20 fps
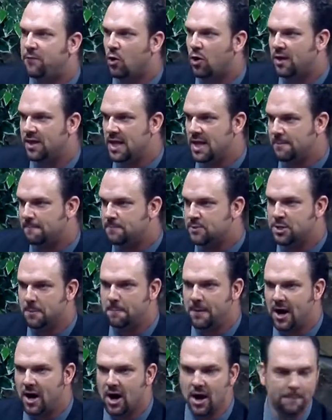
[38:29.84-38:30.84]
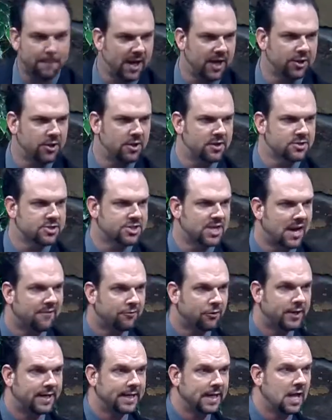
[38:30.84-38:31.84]
for them to bear up under their
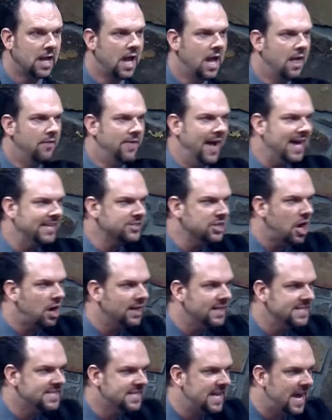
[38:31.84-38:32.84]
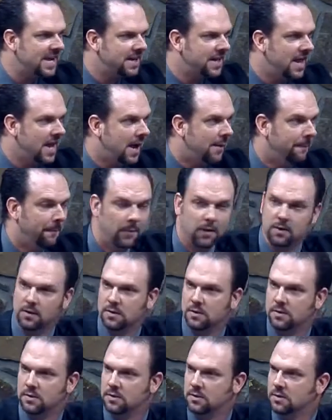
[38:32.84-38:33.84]
suffering. That's all he said to them.
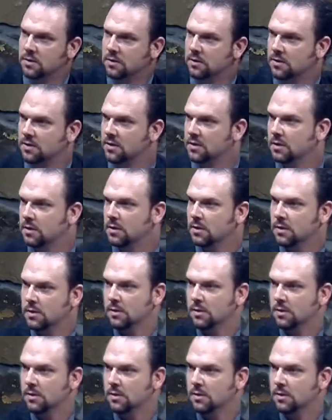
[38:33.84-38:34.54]
Amen.